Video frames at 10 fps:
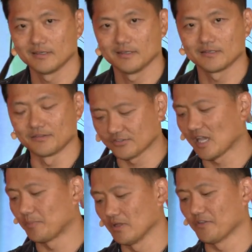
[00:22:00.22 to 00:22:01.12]
to
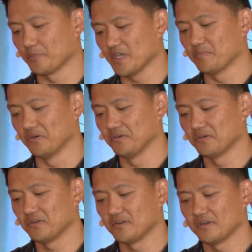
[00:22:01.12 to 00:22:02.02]
disciple other people?
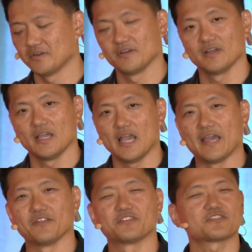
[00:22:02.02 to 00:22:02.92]

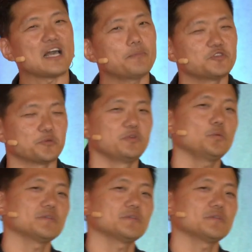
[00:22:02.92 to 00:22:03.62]
And discipleship, you know what